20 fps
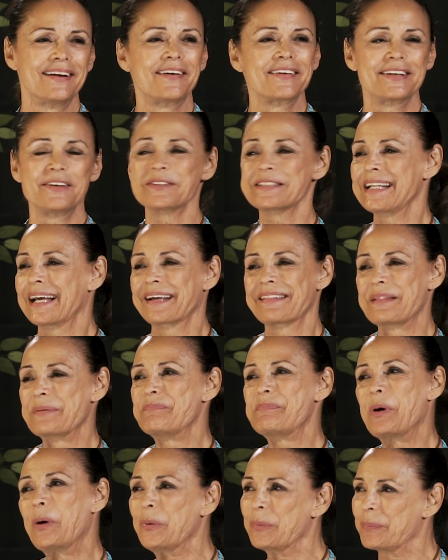No, he was like the
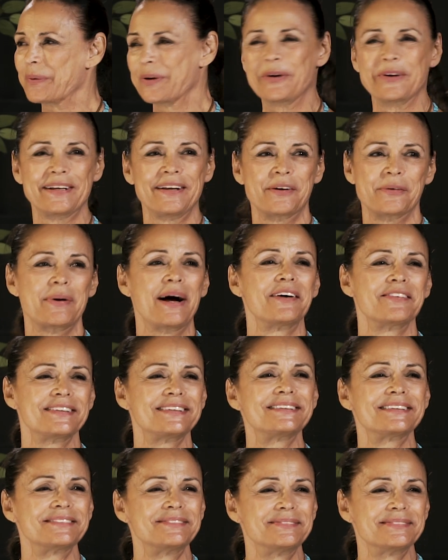Pope going around.
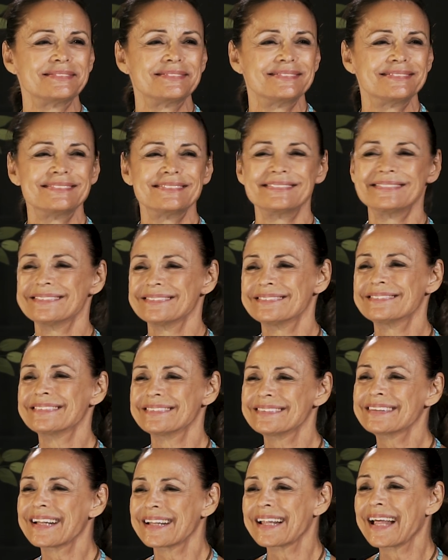Mm
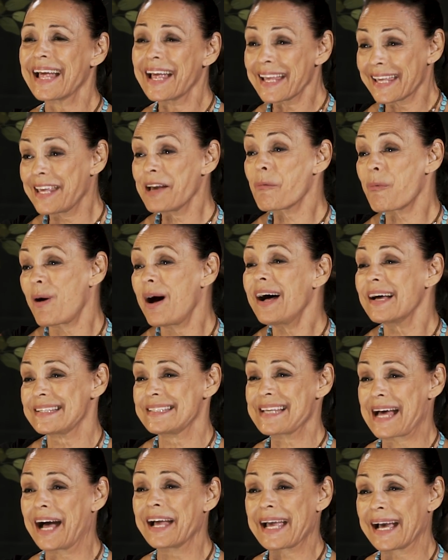-hmm. he
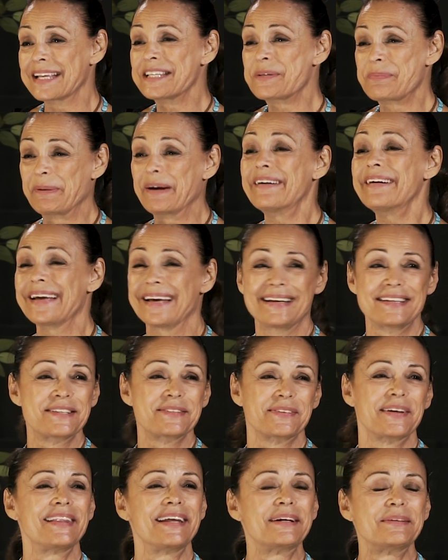was. I
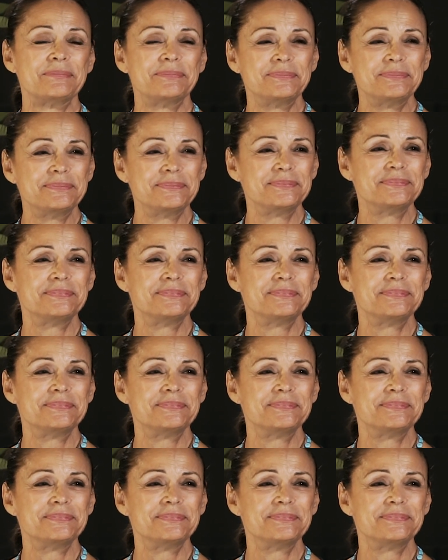experienced with him. Uh-huh.